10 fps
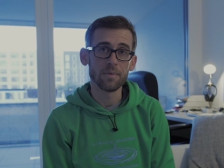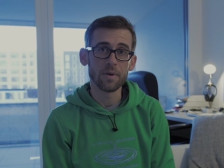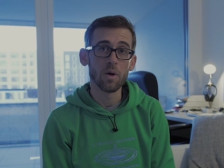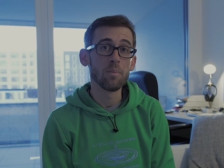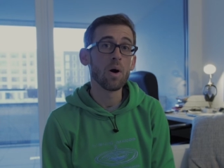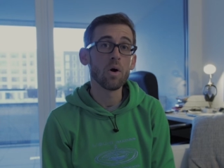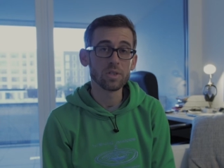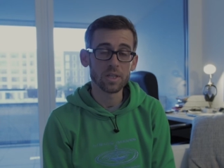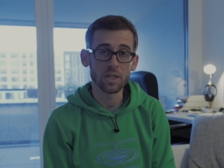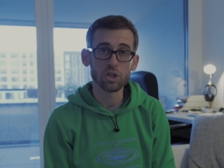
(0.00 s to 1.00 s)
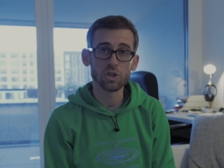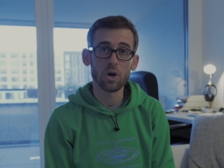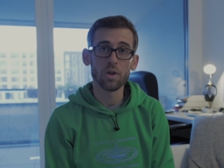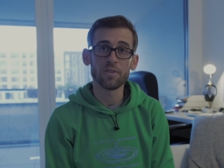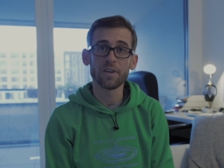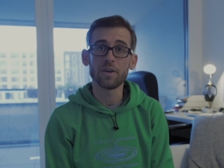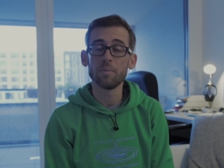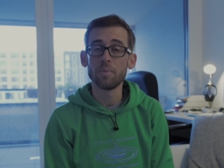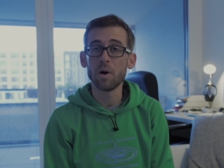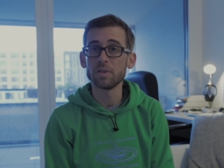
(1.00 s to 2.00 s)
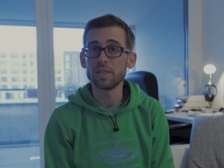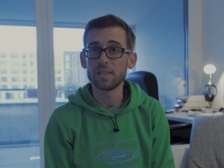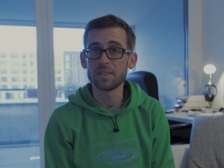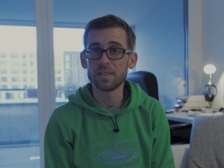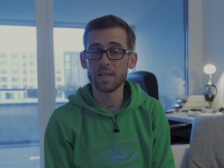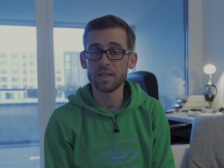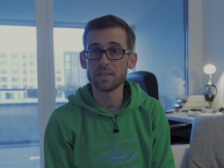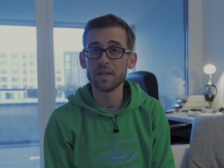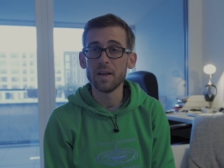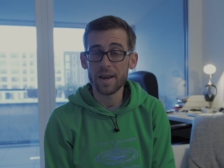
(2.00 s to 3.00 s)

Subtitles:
composing shots and composing scenes.